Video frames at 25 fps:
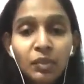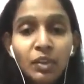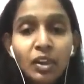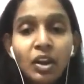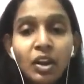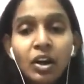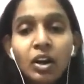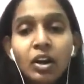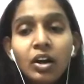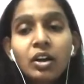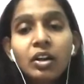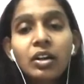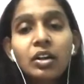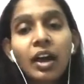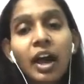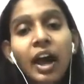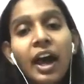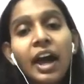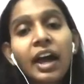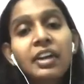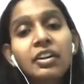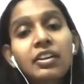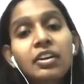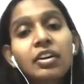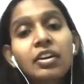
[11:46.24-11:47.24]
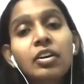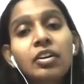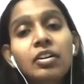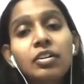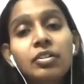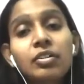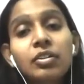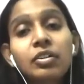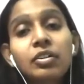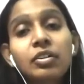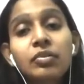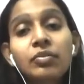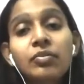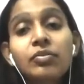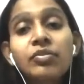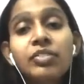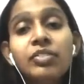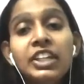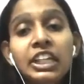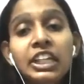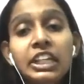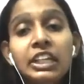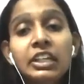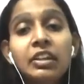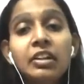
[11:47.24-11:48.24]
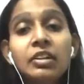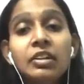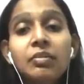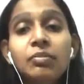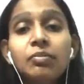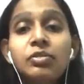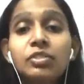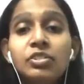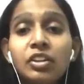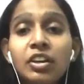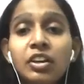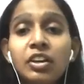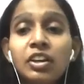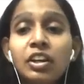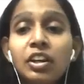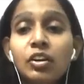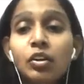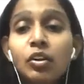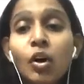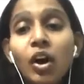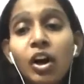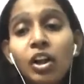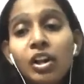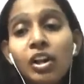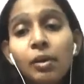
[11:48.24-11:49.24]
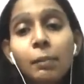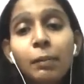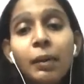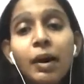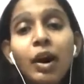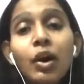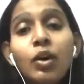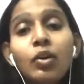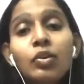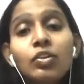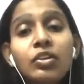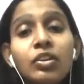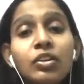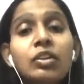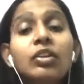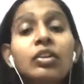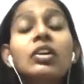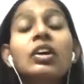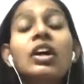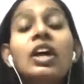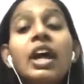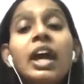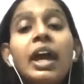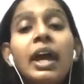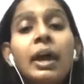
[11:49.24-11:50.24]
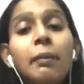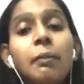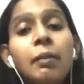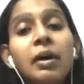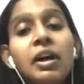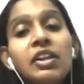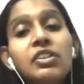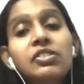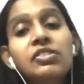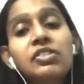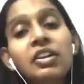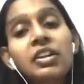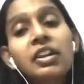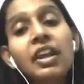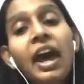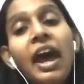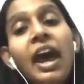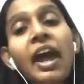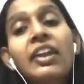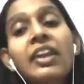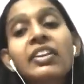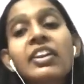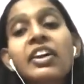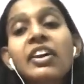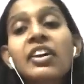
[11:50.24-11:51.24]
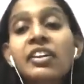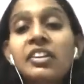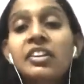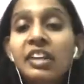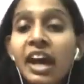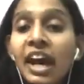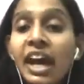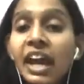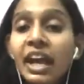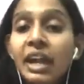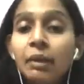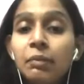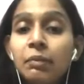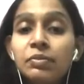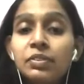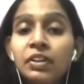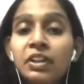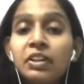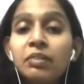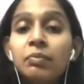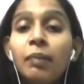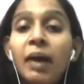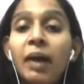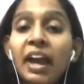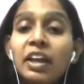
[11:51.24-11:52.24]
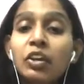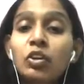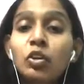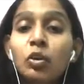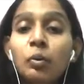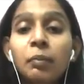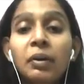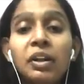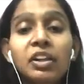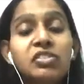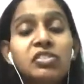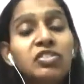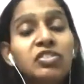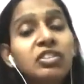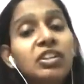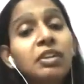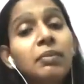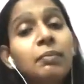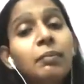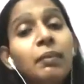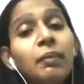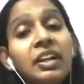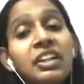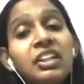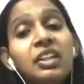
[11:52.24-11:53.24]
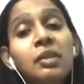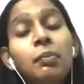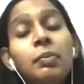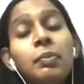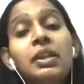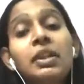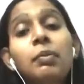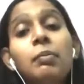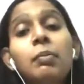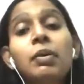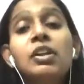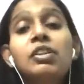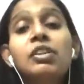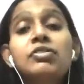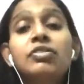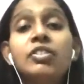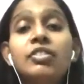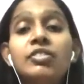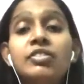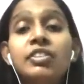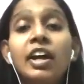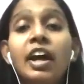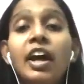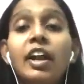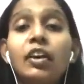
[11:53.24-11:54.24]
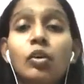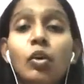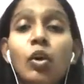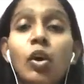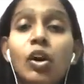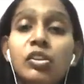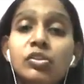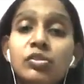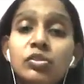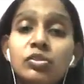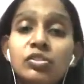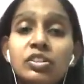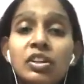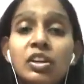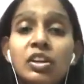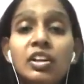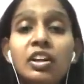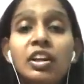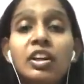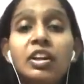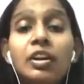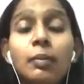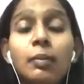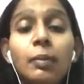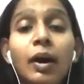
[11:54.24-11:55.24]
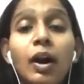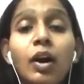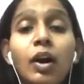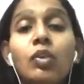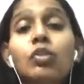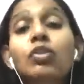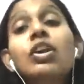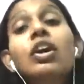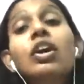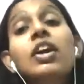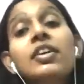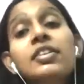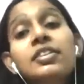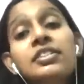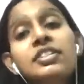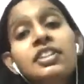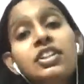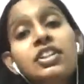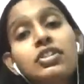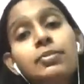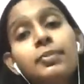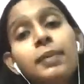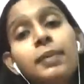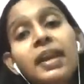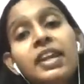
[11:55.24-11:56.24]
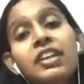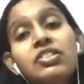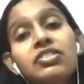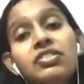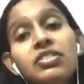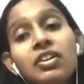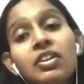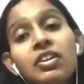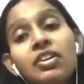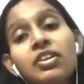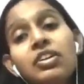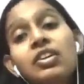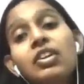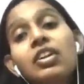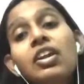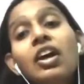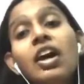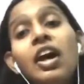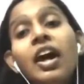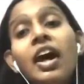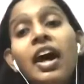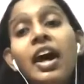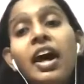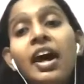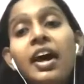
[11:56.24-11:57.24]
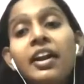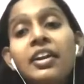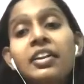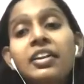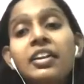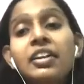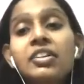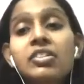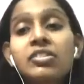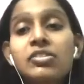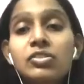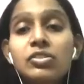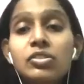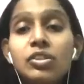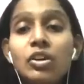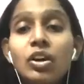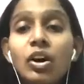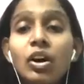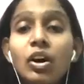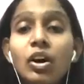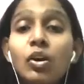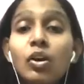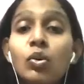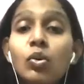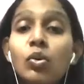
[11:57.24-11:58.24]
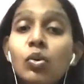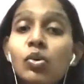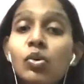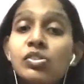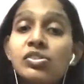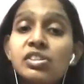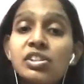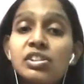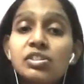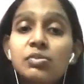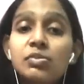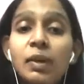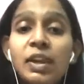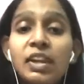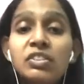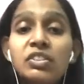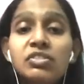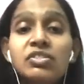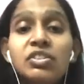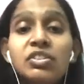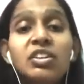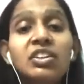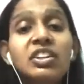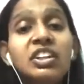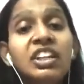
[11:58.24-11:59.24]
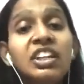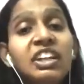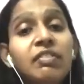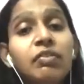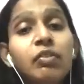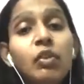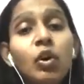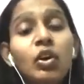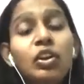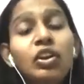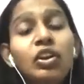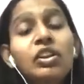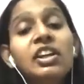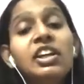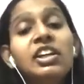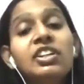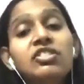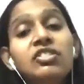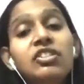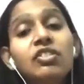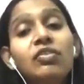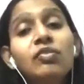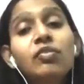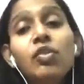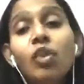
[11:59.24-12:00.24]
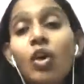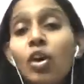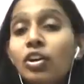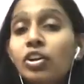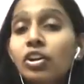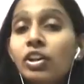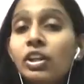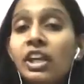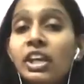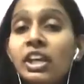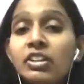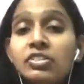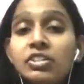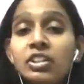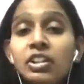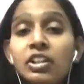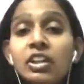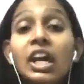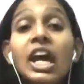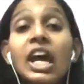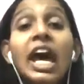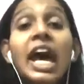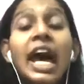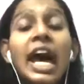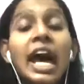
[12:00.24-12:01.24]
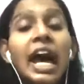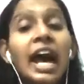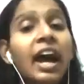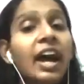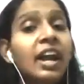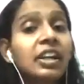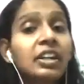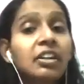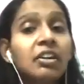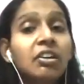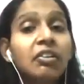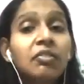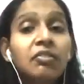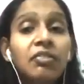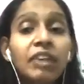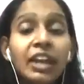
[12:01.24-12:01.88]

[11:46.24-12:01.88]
and we studied all about emulsion and their types and microemulsion and multiple emulsions, and also studied about suspension and its core suspension, deflocculation, flocculation. And a